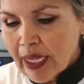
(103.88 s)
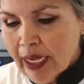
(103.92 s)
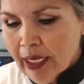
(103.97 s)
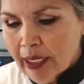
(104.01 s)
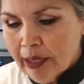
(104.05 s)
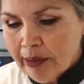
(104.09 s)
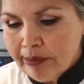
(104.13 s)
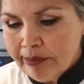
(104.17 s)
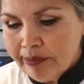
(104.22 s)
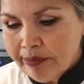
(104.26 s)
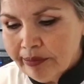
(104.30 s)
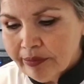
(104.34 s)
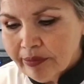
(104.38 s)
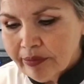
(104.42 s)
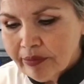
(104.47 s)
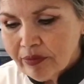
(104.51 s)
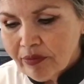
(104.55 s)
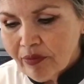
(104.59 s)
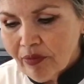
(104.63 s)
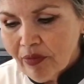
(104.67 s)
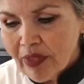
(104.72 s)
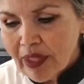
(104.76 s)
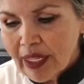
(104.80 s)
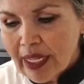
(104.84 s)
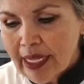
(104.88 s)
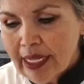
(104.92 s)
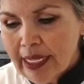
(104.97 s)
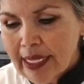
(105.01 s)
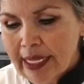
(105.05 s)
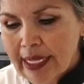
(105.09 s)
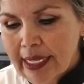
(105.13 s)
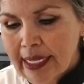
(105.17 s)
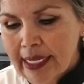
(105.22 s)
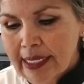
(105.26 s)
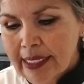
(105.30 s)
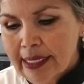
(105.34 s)

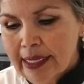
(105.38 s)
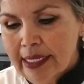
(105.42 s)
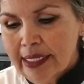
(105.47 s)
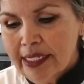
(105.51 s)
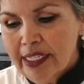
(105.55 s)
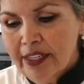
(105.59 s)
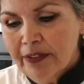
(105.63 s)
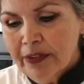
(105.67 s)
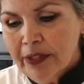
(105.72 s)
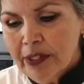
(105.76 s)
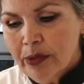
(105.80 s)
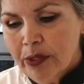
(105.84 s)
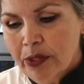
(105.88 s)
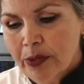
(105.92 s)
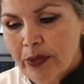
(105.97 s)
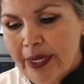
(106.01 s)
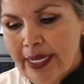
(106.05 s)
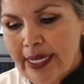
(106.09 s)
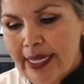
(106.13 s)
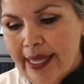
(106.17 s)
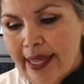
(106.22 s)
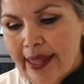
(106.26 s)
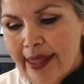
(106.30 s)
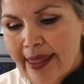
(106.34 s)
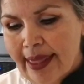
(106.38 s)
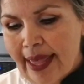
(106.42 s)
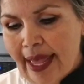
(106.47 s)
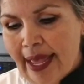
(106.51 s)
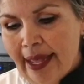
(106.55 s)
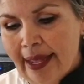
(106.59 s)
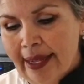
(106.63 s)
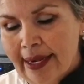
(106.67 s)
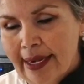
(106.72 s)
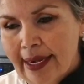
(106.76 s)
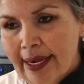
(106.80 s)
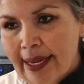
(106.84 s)
The difference between
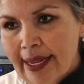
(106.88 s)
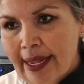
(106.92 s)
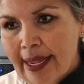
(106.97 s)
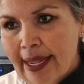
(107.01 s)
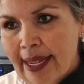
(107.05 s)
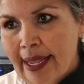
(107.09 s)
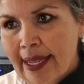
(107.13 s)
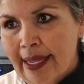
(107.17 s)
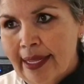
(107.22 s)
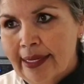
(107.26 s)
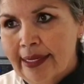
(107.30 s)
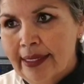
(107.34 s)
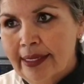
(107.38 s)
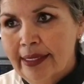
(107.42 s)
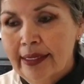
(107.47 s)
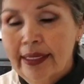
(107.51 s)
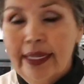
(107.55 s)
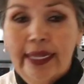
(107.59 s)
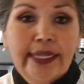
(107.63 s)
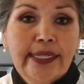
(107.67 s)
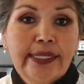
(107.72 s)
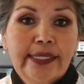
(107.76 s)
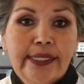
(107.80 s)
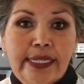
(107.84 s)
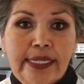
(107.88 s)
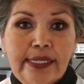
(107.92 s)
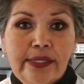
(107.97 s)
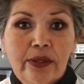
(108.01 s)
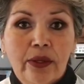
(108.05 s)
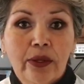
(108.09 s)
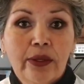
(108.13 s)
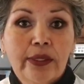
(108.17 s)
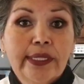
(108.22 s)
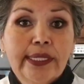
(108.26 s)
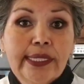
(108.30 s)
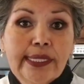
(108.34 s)
that and like sea
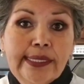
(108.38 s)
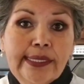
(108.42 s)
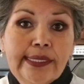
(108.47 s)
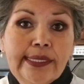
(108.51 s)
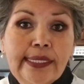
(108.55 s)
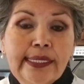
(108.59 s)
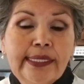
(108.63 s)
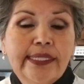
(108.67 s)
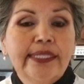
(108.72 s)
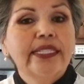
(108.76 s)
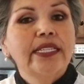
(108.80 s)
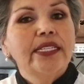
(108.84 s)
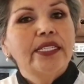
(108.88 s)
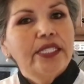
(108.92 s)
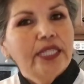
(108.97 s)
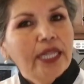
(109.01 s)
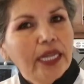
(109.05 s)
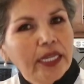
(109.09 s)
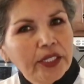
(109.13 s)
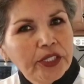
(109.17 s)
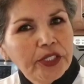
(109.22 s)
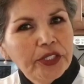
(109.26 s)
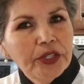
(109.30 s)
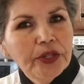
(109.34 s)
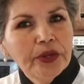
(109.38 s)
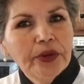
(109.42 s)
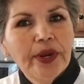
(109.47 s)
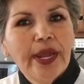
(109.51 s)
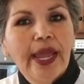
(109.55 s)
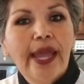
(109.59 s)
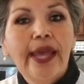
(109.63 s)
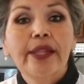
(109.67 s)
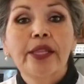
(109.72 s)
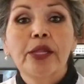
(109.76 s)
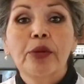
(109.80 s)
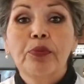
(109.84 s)
salt is the texture
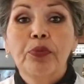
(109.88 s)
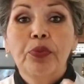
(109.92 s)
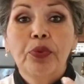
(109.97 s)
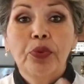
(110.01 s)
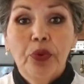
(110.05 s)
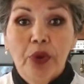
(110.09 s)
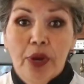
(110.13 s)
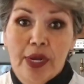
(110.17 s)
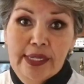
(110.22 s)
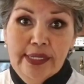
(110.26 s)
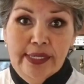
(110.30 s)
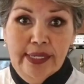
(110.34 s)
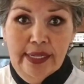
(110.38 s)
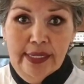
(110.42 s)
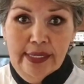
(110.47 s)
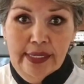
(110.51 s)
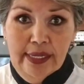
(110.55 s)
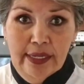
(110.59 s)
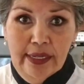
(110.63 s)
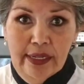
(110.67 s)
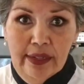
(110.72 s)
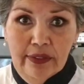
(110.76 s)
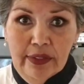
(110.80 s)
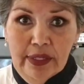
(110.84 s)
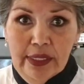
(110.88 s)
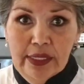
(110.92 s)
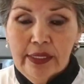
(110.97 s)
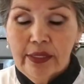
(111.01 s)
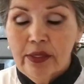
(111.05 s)
and the processing of it.